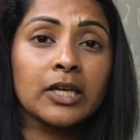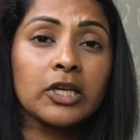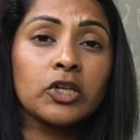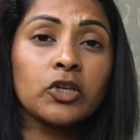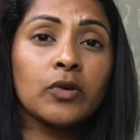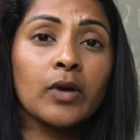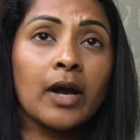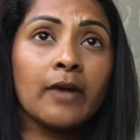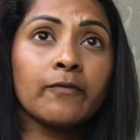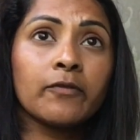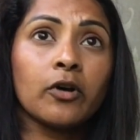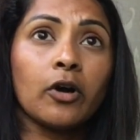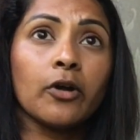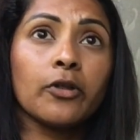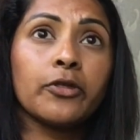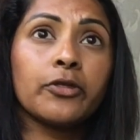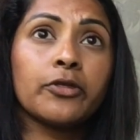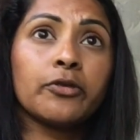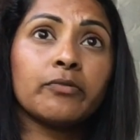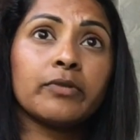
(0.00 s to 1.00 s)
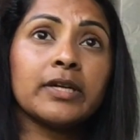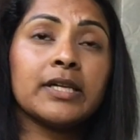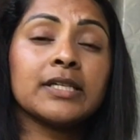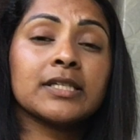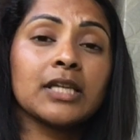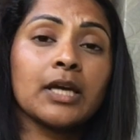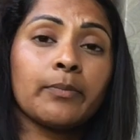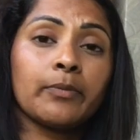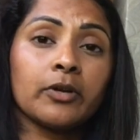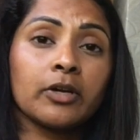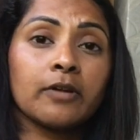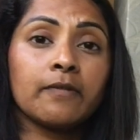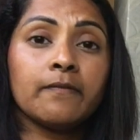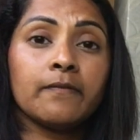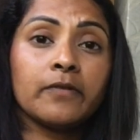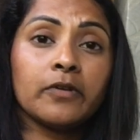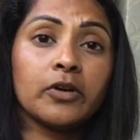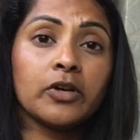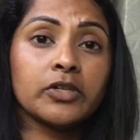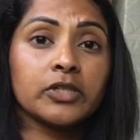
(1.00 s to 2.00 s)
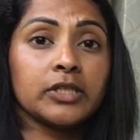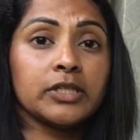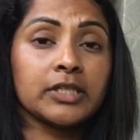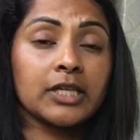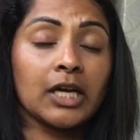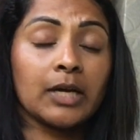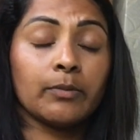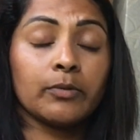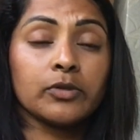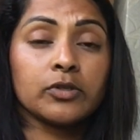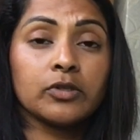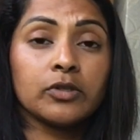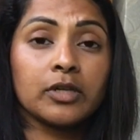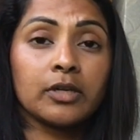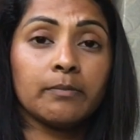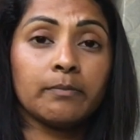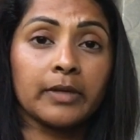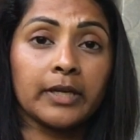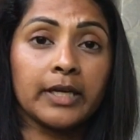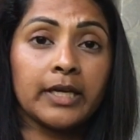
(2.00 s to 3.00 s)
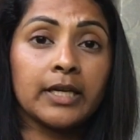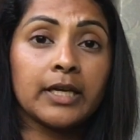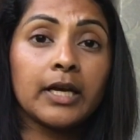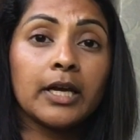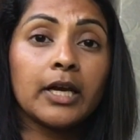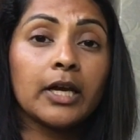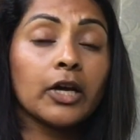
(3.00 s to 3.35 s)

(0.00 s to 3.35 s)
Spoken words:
you have got 3 separate conversion tables to complete.